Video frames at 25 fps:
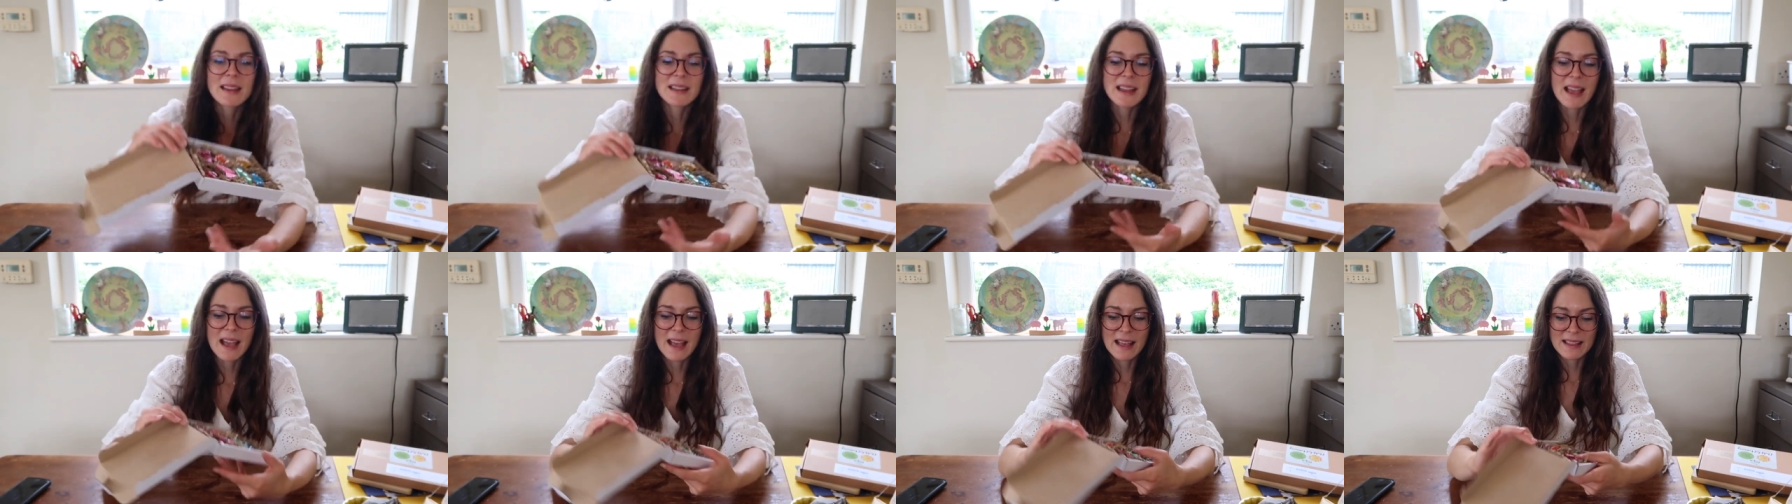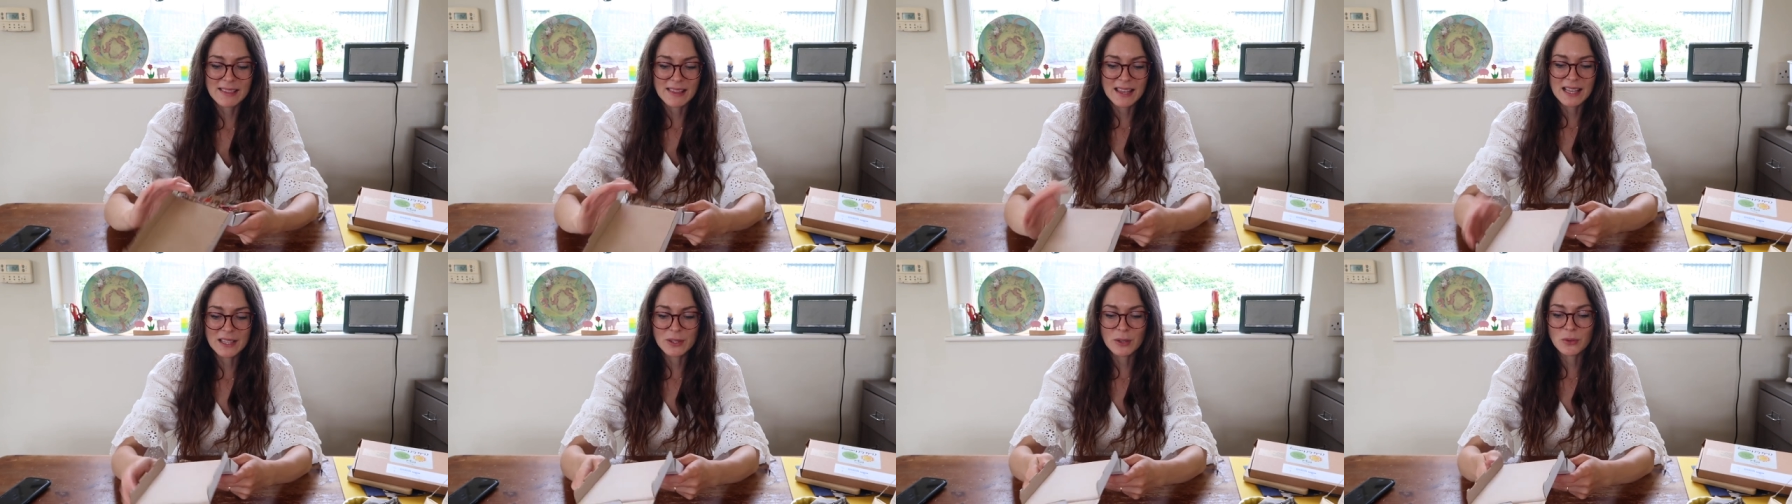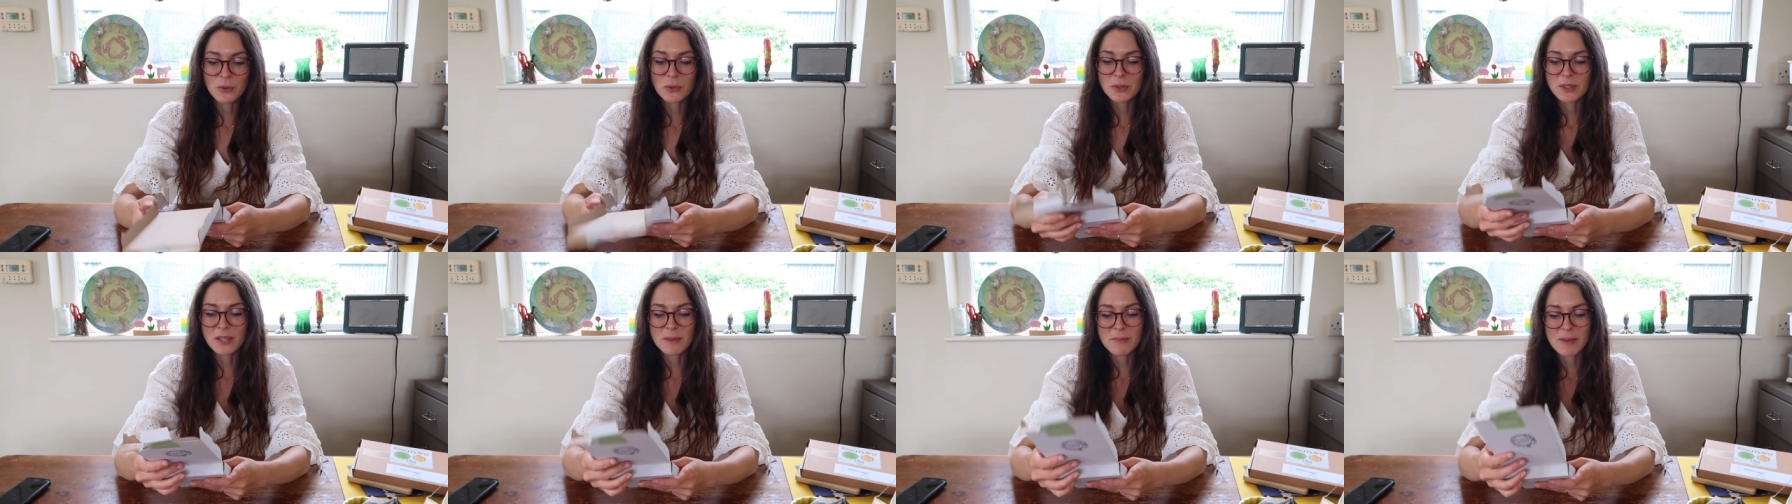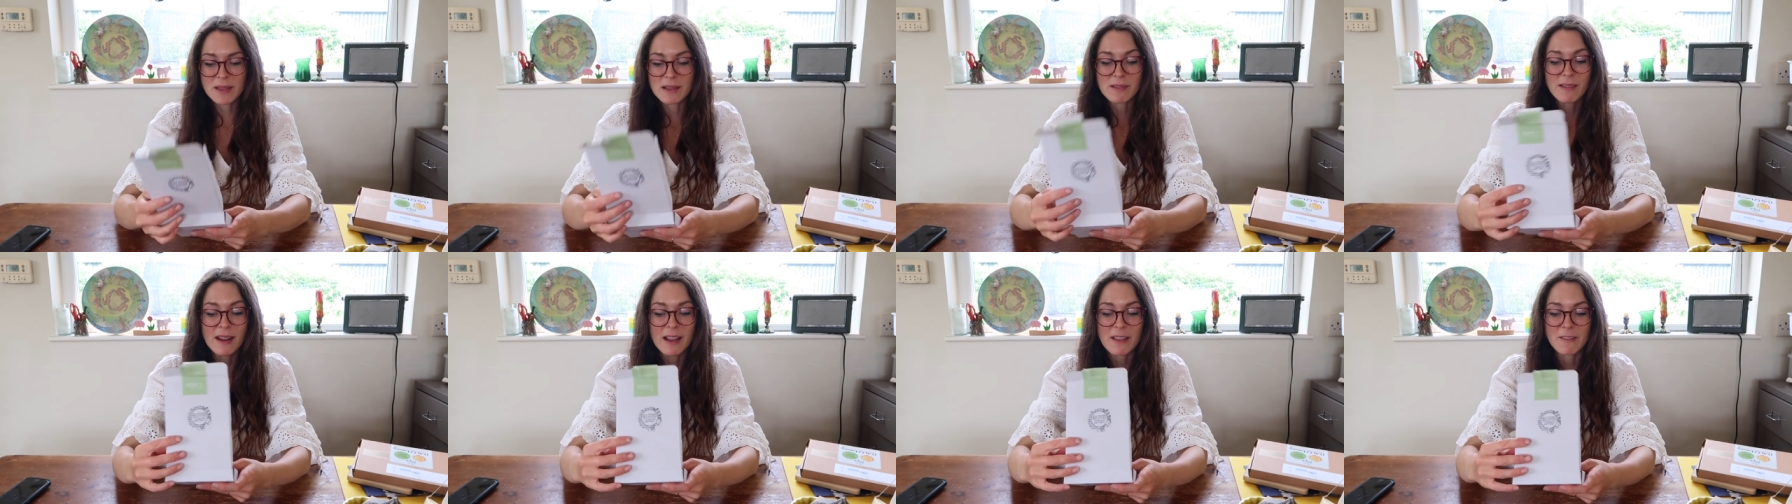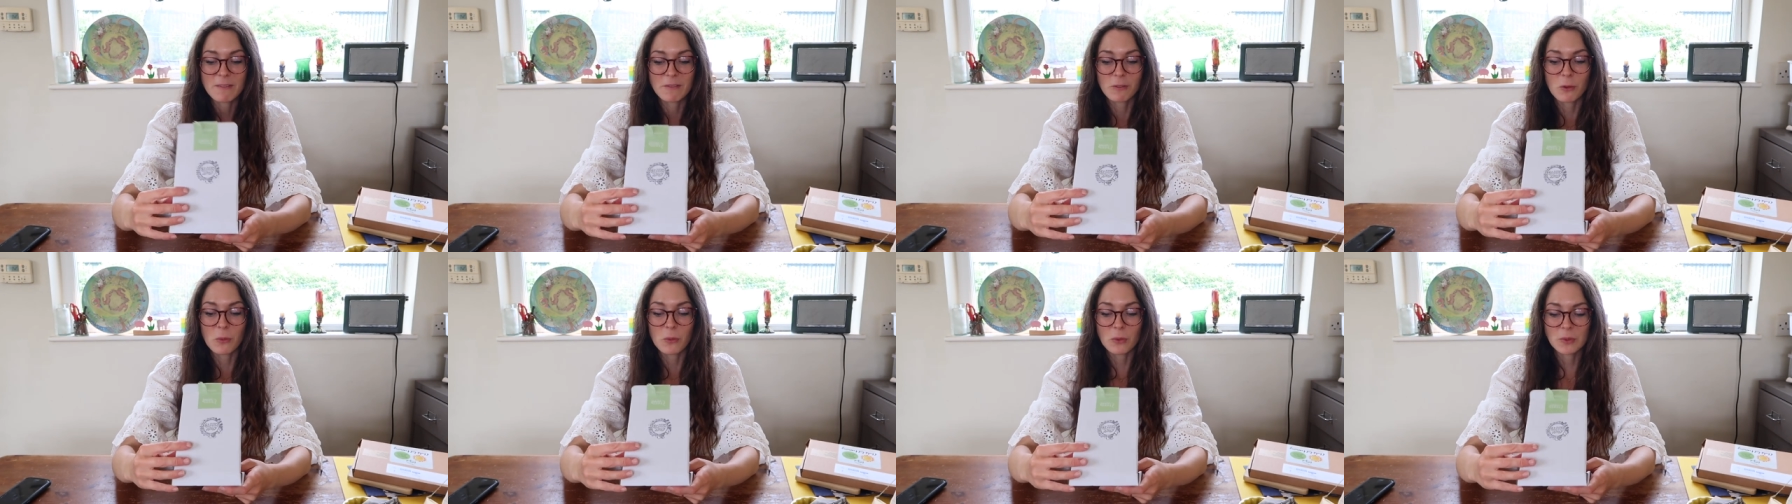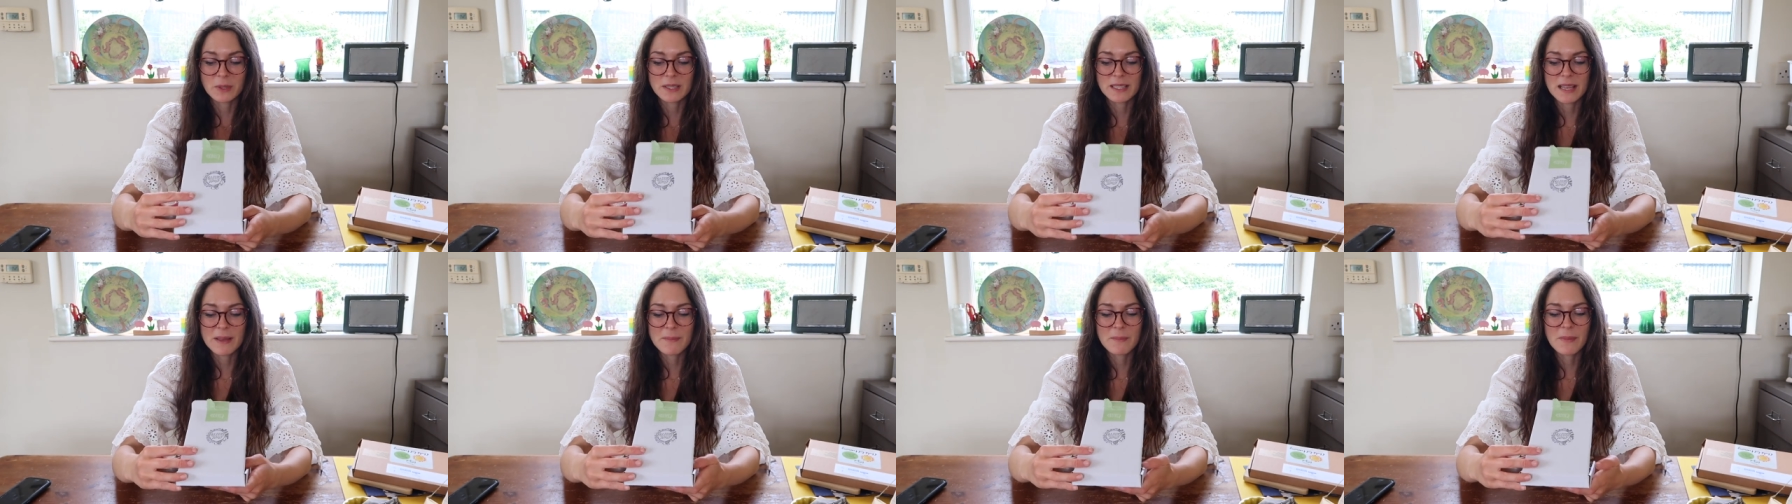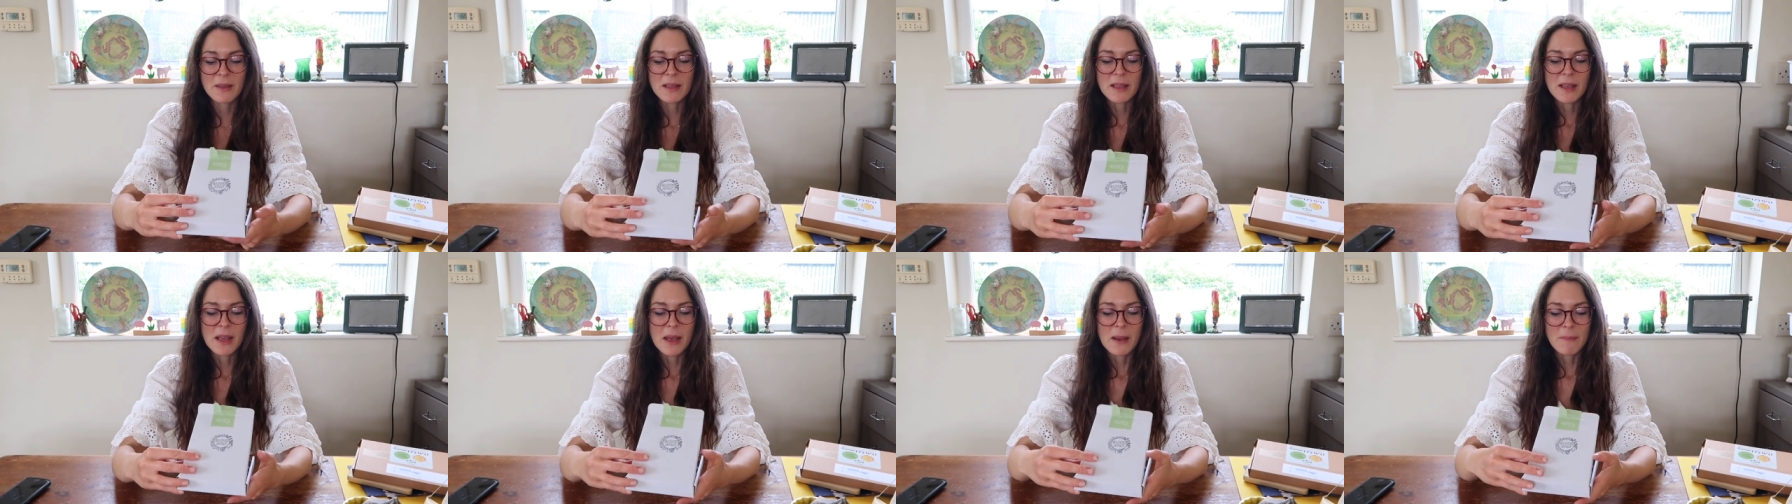and yeah, these would also be great for autumn,